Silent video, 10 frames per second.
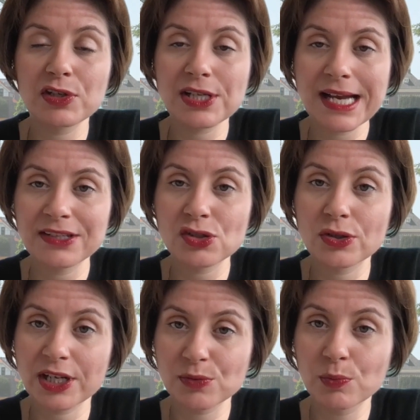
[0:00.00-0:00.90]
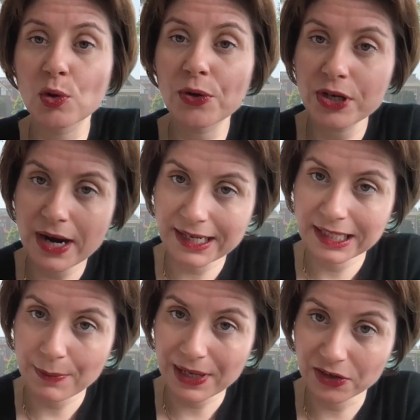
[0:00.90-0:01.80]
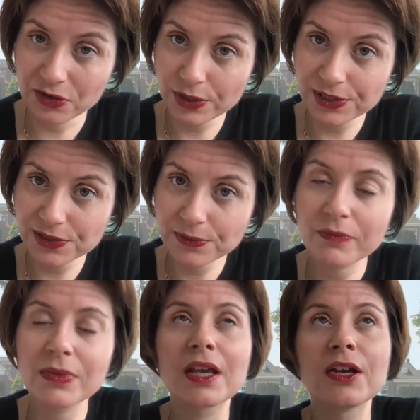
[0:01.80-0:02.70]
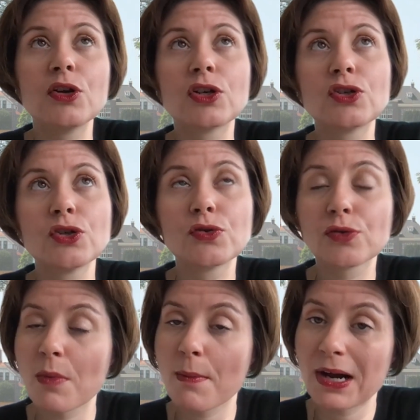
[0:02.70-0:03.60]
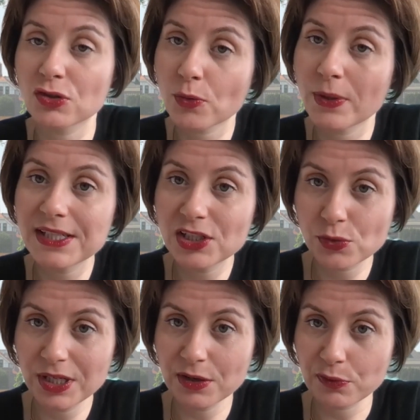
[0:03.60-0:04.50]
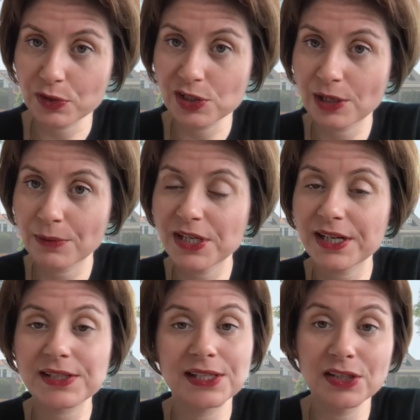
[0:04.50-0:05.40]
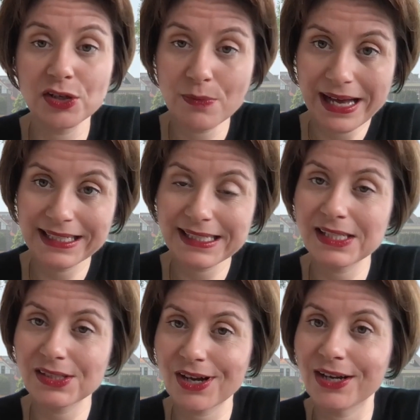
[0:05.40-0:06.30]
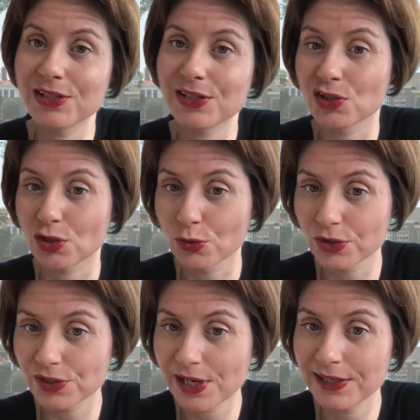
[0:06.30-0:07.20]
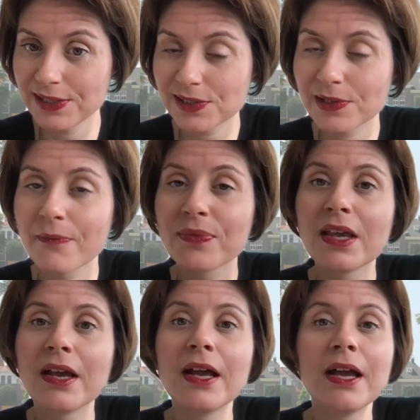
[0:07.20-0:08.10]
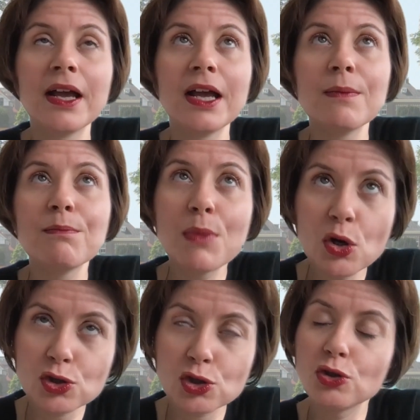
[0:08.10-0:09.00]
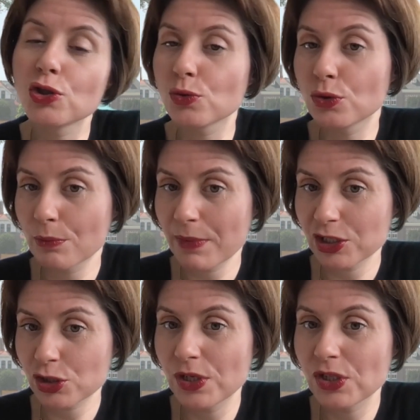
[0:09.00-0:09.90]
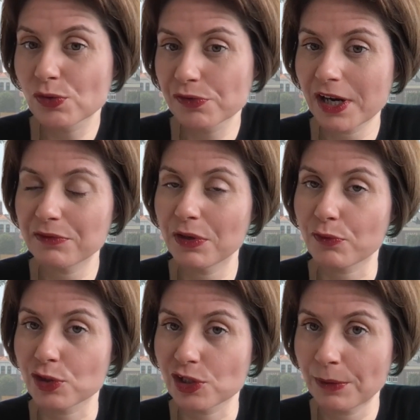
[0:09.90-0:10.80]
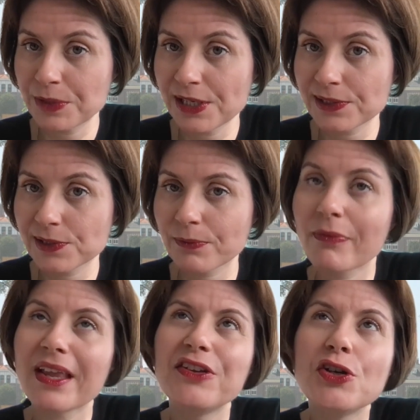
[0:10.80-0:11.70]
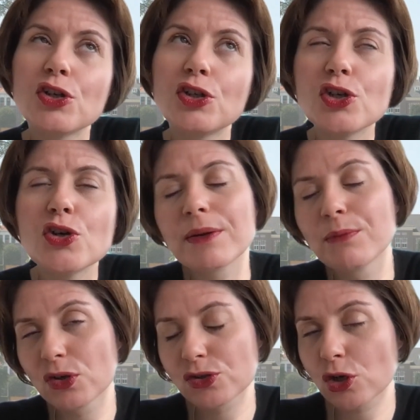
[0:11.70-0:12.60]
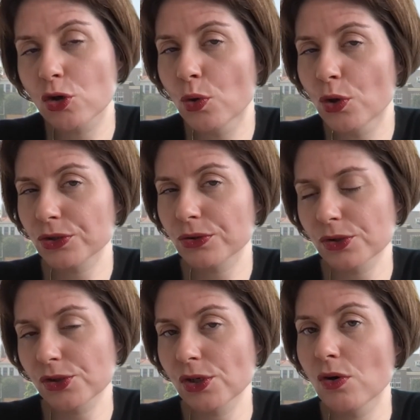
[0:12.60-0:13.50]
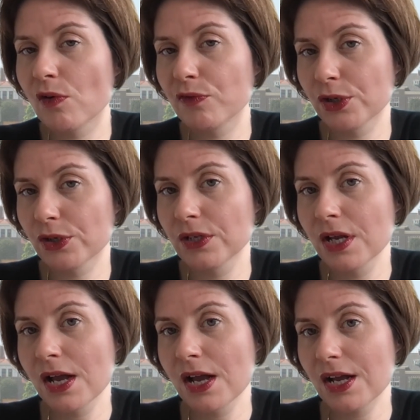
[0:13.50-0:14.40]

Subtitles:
have a chance to explore your academic interests. You can choose from about 23 different subjects in humanities, science, and social science. Most students would combine 3 to 5 different subjects, and you could do at most a quarter or so of your